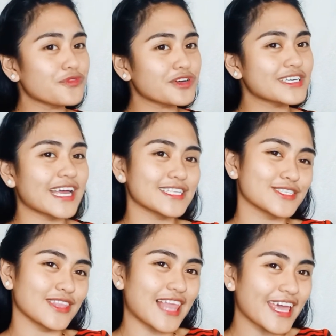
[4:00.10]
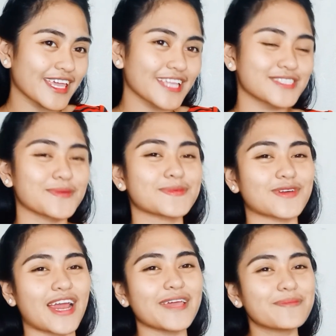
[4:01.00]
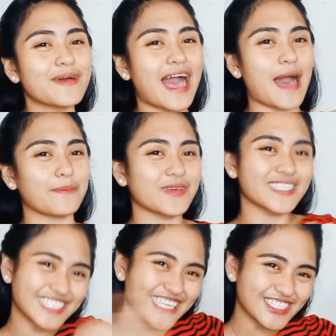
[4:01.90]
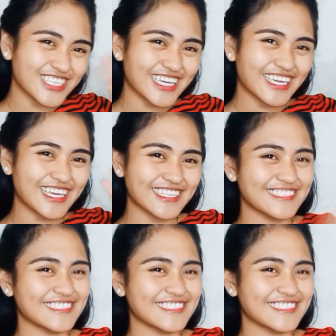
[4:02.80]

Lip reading: forget to like and subscribe. Happy teaching!